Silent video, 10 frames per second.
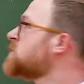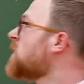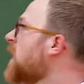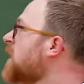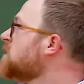So
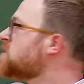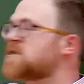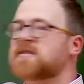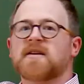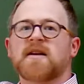I is
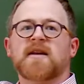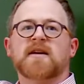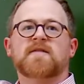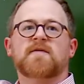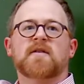just an
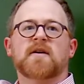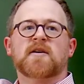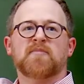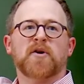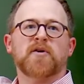index for the
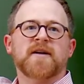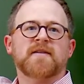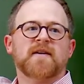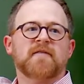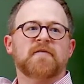component
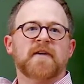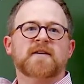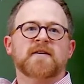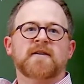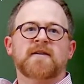of the
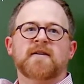vector.